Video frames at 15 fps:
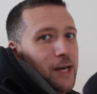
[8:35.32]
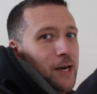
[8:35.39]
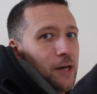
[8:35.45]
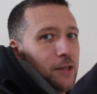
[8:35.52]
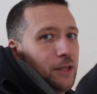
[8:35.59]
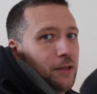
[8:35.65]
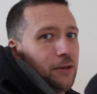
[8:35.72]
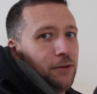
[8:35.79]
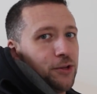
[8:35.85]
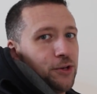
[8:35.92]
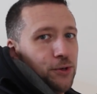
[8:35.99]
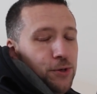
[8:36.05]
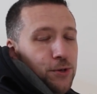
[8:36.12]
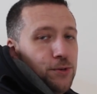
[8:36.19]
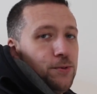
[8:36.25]
the earth
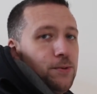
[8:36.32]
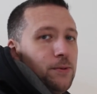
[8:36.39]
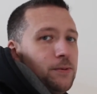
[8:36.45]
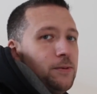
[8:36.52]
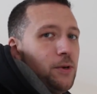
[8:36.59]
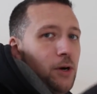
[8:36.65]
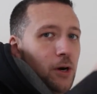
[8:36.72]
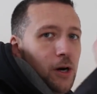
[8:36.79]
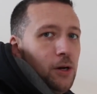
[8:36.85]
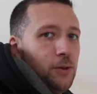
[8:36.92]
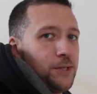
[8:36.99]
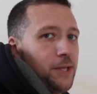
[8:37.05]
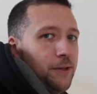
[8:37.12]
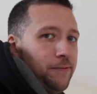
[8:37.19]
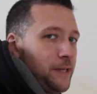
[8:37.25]
through
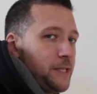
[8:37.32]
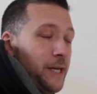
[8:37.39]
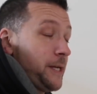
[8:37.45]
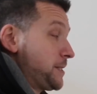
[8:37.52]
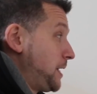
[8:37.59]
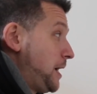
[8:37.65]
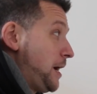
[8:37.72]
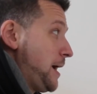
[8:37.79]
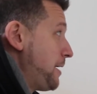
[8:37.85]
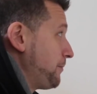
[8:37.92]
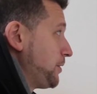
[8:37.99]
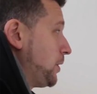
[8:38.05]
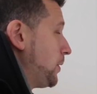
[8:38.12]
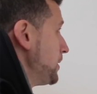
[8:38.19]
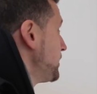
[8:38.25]
onto the fittings. I
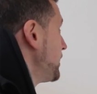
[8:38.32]
have no